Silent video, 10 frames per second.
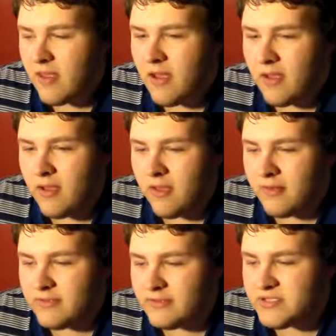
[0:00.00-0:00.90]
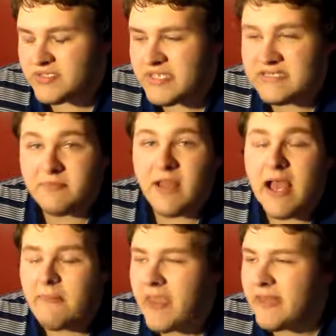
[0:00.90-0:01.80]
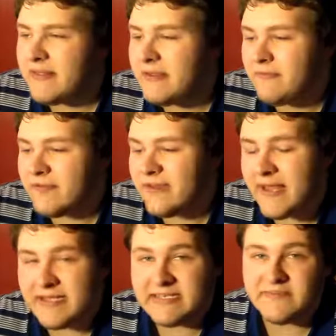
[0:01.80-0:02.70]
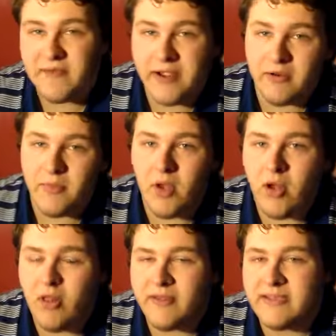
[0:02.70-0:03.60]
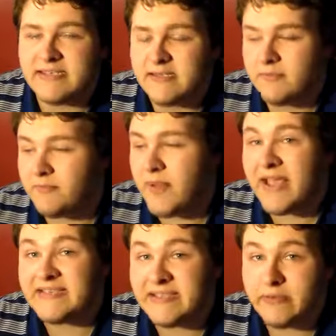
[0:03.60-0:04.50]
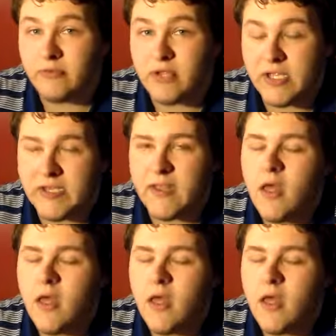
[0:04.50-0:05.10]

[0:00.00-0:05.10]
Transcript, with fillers: Uh, just his I mainly really like his fireball, his bicycle kick.